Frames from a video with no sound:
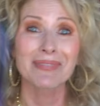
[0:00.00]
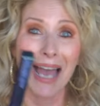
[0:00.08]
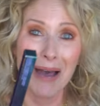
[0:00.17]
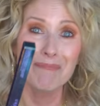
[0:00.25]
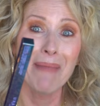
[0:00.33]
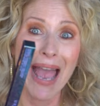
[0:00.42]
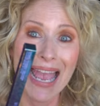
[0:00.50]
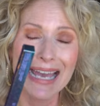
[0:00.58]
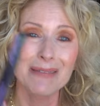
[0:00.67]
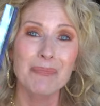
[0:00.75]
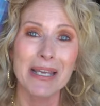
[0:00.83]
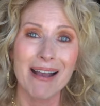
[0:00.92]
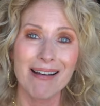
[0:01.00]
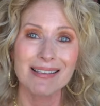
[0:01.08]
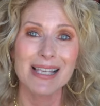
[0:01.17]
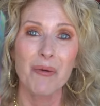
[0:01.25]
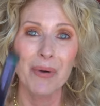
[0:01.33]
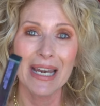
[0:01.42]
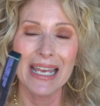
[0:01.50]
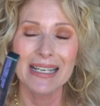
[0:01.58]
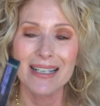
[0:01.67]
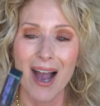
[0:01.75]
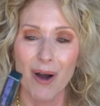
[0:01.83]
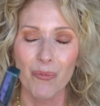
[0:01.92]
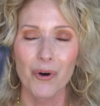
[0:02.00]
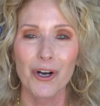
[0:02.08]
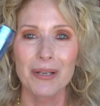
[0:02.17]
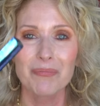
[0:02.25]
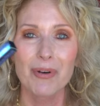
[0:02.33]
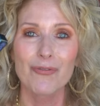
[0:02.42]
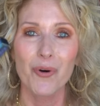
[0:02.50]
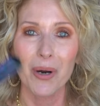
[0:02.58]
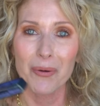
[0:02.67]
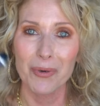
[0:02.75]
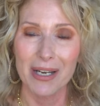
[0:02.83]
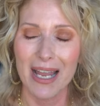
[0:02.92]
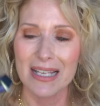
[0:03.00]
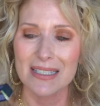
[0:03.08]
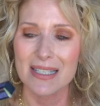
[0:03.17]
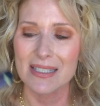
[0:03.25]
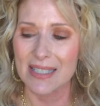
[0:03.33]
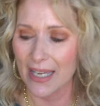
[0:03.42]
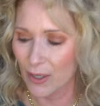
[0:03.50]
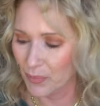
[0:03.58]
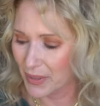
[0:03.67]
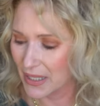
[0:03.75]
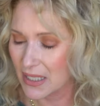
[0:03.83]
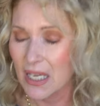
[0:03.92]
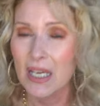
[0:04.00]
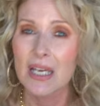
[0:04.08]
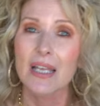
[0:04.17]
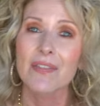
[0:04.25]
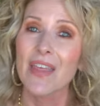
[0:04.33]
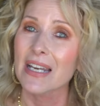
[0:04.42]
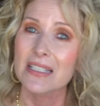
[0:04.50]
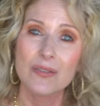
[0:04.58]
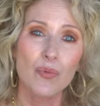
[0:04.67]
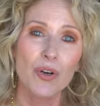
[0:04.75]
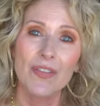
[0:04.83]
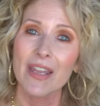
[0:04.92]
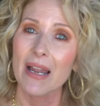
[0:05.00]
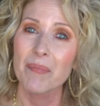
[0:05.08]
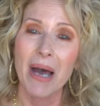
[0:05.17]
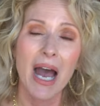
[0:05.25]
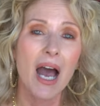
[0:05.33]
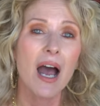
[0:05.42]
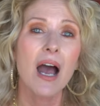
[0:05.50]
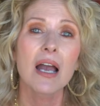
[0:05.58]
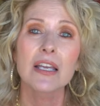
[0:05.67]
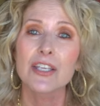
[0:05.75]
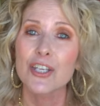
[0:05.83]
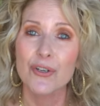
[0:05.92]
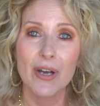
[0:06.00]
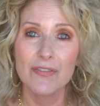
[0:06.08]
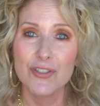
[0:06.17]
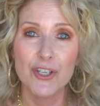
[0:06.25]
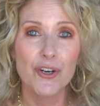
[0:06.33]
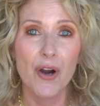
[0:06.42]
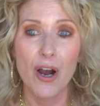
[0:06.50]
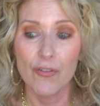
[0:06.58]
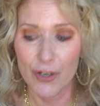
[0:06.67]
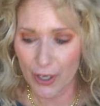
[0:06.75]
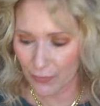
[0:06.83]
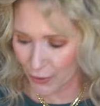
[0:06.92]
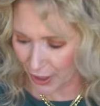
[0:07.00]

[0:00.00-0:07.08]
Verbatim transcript: I'm mad because I went ahead and got one before I realized the sale, but that is one that I buy year after year over and over